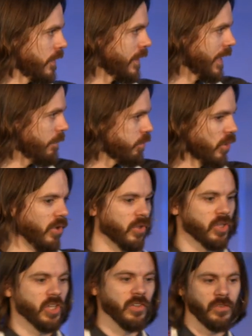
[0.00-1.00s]

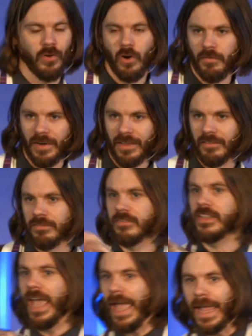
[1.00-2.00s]
Liberal,
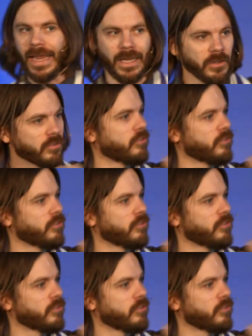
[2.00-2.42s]
conservative, gay,